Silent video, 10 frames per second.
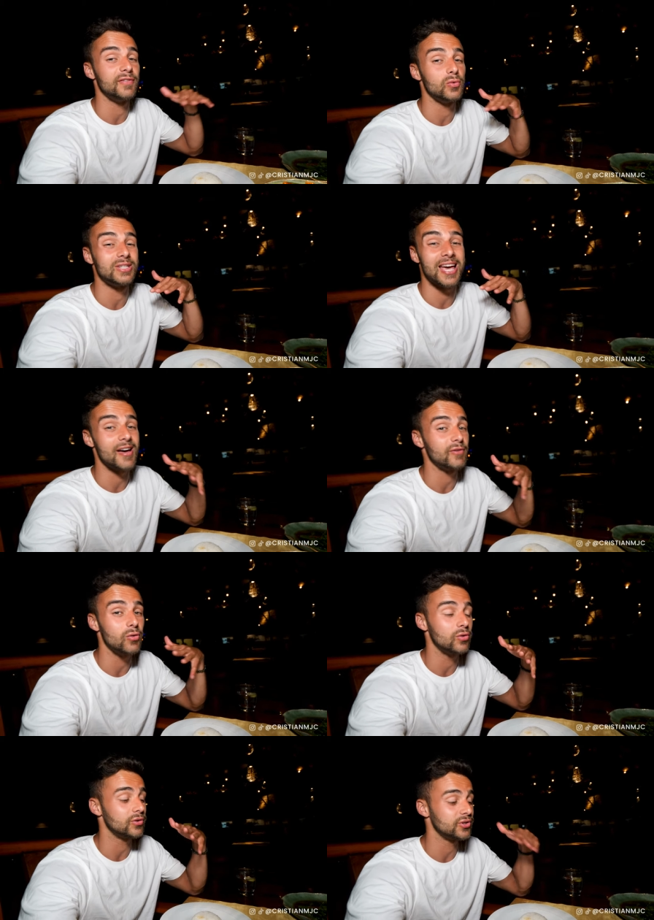If you were to ever
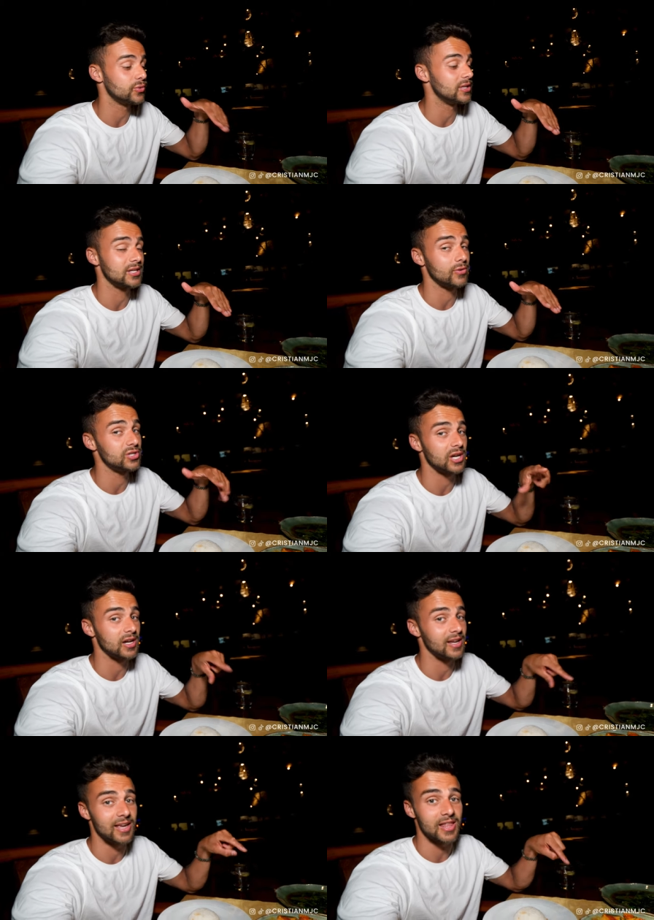order a sweet and sour
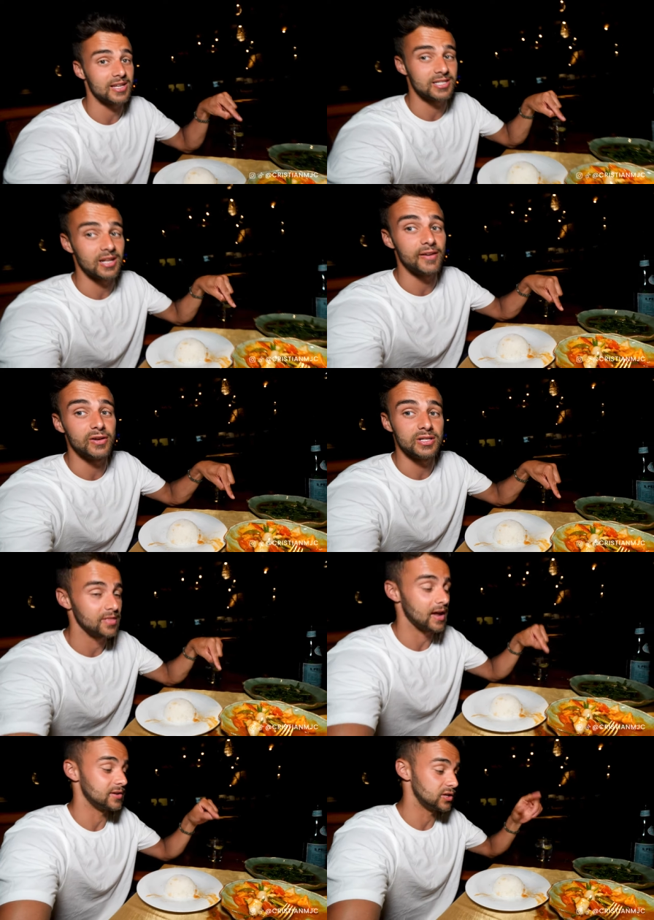chicken and get this delivered,
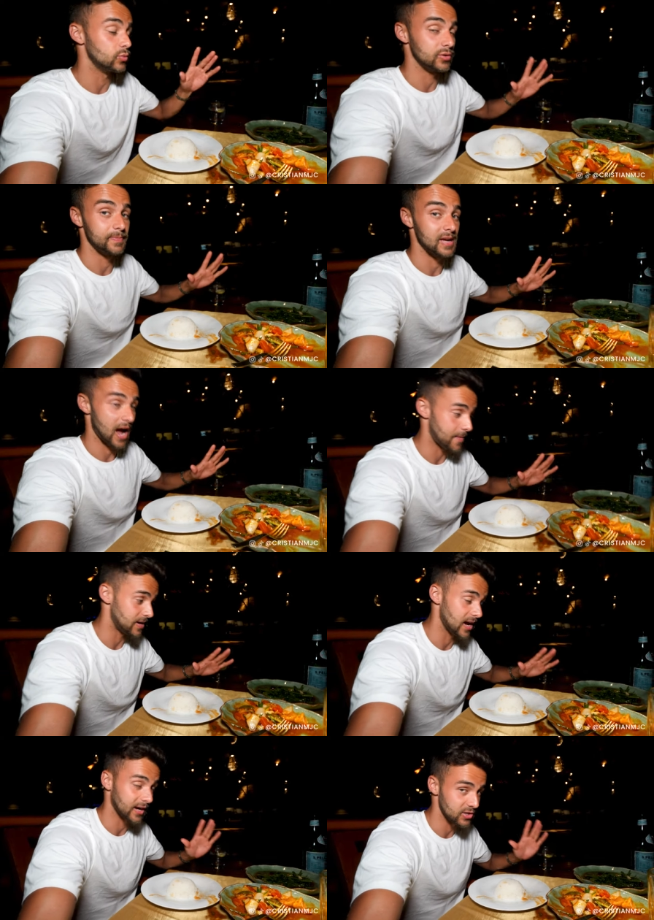then you would be
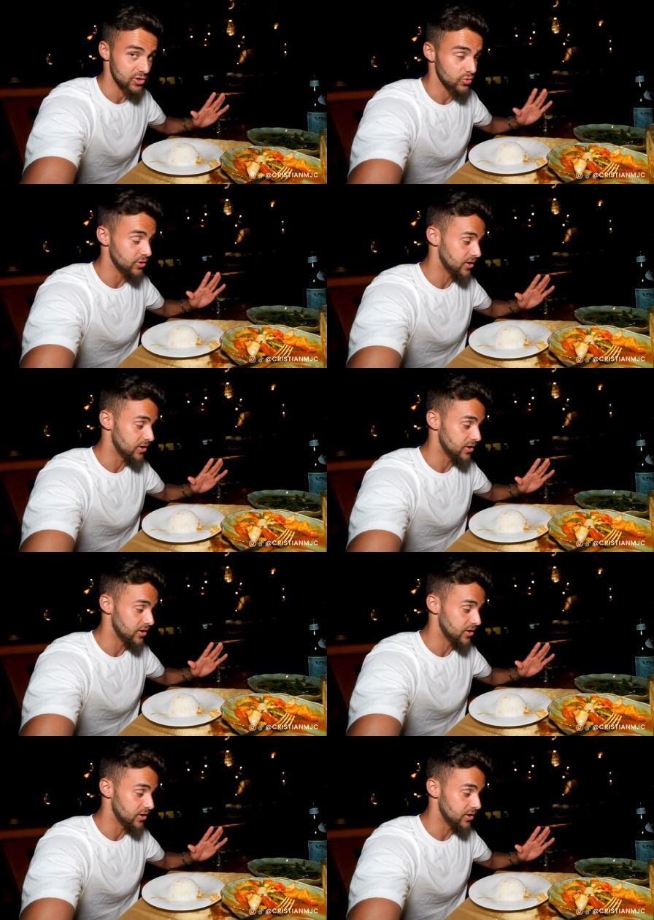happy, I can assure